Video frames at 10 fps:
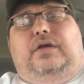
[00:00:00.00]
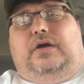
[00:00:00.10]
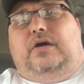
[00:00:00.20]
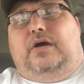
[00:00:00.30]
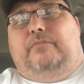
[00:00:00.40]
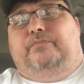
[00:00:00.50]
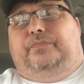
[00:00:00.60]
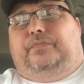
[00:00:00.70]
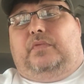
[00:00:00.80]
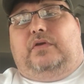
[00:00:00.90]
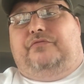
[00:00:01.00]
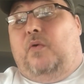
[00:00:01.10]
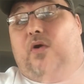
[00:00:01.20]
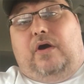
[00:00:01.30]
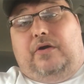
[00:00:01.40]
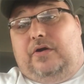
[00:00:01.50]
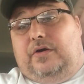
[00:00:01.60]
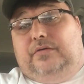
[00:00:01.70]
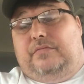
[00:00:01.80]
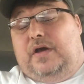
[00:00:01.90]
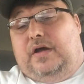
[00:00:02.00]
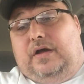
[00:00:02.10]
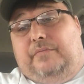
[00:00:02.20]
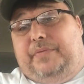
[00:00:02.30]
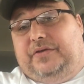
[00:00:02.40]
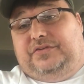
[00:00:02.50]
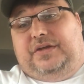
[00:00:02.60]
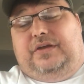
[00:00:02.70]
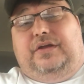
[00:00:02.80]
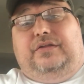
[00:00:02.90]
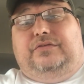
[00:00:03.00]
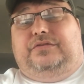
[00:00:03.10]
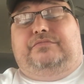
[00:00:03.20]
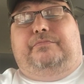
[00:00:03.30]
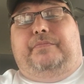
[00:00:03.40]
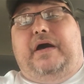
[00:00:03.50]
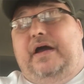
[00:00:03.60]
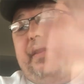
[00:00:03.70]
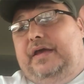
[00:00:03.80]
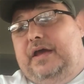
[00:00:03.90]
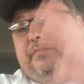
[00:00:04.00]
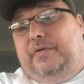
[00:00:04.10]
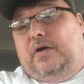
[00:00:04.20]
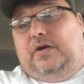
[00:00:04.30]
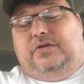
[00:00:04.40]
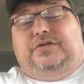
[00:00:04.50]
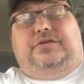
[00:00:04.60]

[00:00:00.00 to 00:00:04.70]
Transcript: 400 pistons, Pontiac parts.